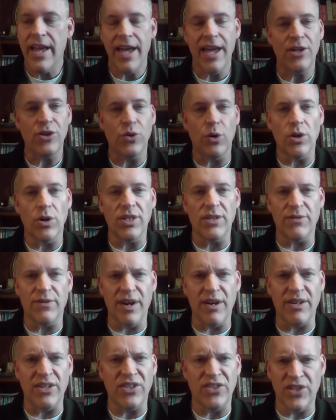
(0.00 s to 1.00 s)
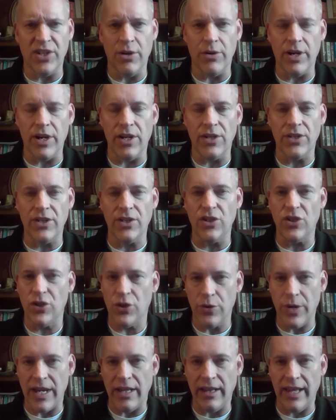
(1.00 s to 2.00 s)
and George is very serious and
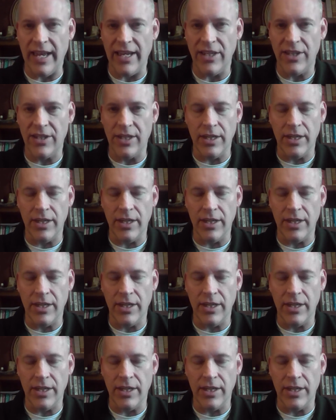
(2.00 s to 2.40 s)
straight-laced,